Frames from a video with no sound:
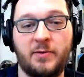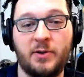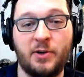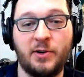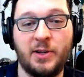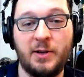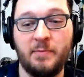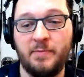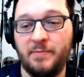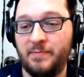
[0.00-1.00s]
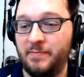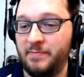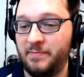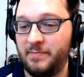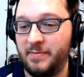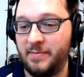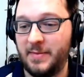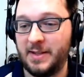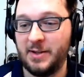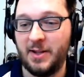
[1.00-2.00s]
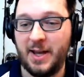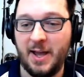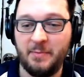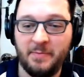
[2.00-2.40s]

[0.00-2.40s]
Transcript: fraternity? That's all I got.